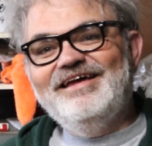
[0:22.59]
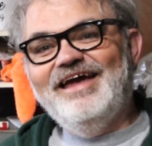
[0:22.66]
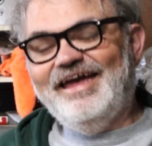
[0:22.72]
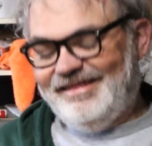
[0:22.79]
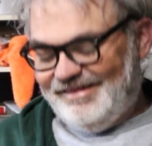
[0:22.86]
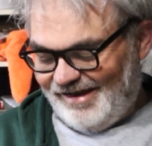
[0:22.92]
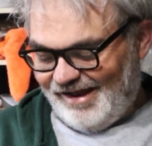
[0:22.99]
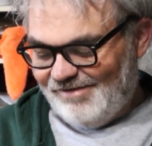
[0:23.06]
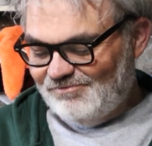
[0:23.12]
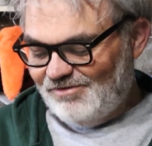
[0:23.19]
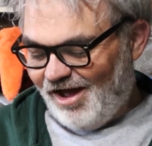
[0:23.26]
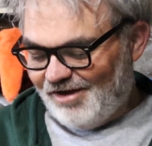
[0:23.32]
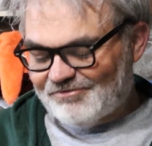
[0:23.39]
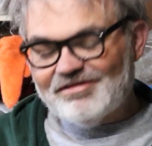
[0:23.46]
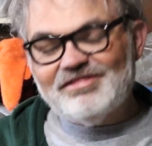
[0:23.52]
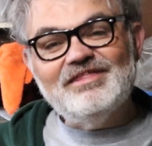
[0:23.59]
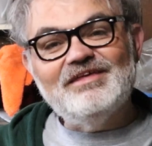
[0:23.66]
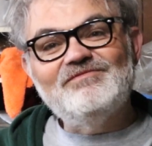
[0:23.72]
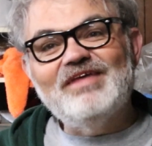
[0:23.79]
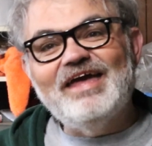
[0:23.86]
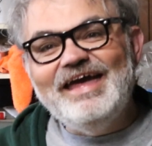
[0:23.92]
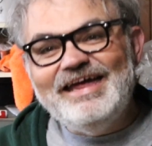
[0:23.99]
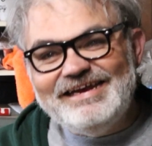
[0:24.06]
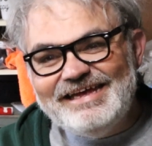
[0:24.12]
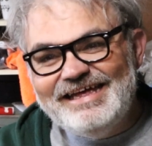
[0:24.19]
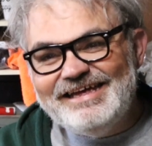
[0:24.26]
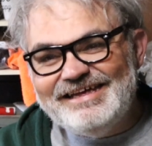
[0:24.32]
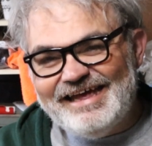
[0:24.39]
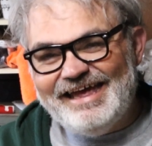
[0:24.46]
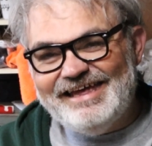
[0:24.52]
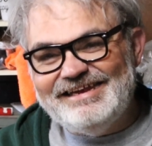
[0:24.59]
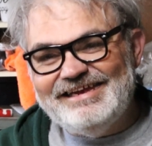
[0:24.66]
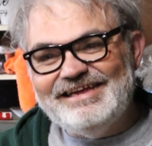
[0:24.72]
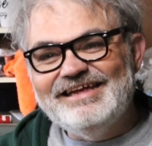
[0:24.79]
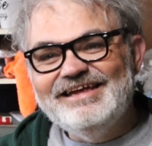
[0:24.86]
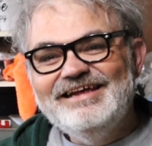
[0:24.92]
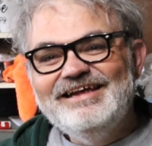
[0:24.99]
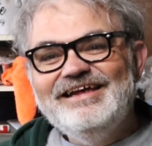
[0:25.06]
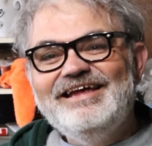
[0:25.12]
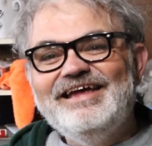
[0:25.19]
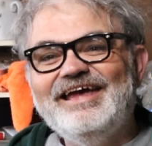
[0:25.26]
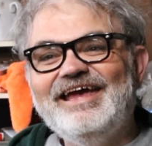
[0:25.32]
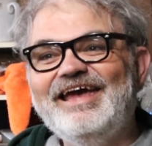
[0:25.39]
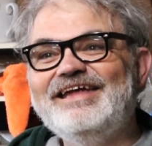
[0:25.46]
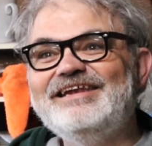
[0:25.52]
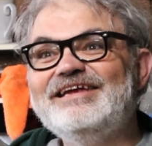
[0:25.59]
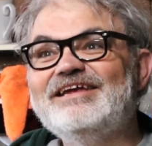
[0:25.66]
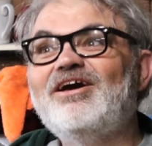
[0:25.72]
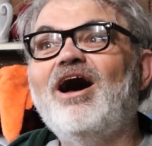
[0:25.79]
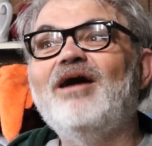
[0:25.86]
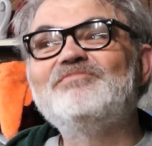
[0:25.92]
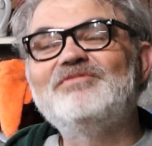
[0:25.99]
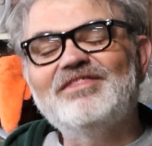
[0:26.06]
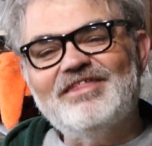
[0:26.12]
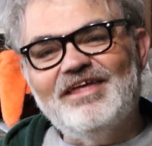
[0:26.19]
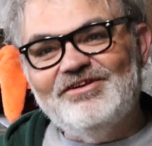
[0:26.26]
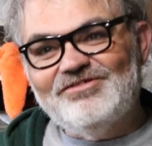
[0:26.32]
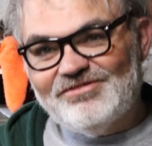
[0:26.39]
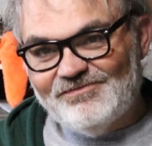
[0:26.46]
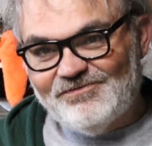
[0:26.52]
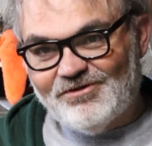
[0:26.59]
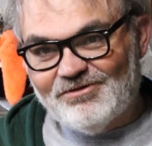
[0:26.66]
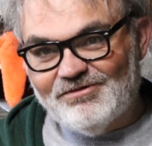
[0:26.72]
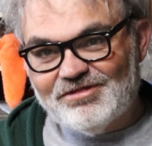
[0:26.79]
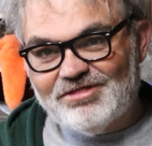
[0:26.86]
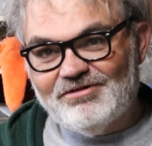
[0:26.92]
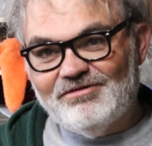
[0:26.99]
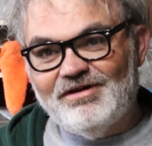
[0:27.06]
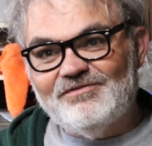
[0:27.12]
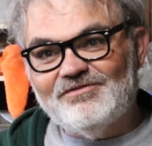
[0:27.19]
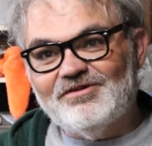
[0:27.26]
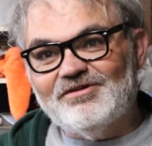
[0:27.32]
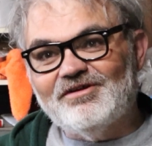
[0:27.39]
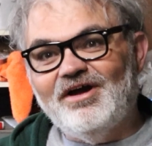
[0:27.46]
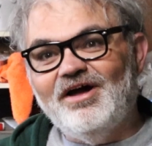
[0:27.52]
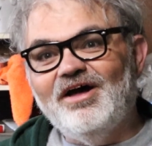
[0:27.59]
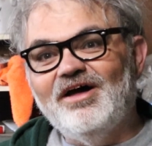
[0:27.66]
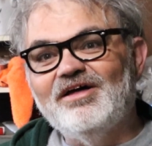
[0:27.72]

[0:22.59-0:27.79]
and that I have not received any compensation for whatsoever.